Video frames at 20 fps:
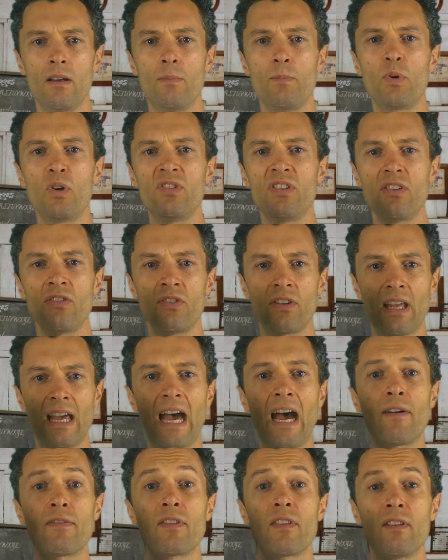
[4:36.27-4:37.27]
position
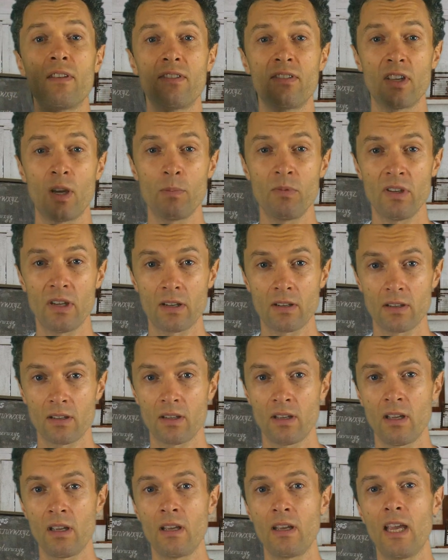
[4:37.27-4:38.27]
after the subject.
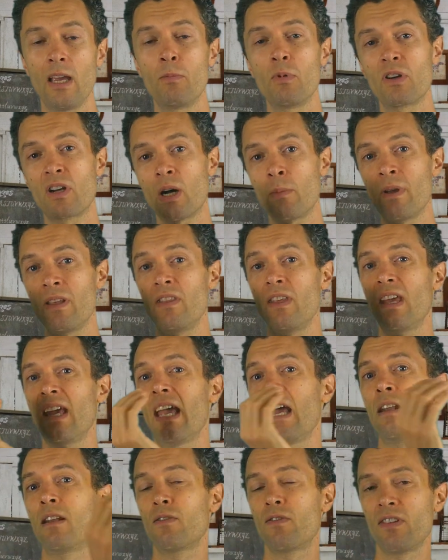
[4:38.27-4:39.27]
It would come in the
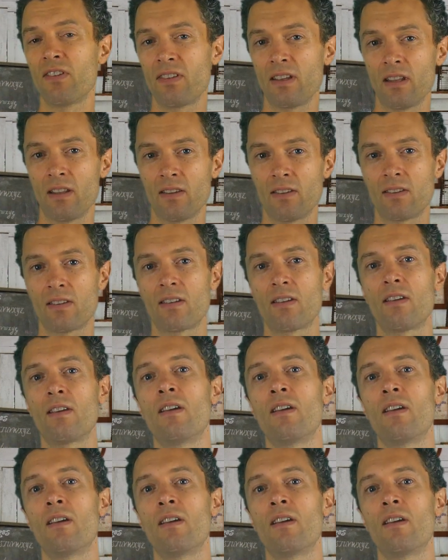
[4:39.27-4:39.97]
end of the sentence.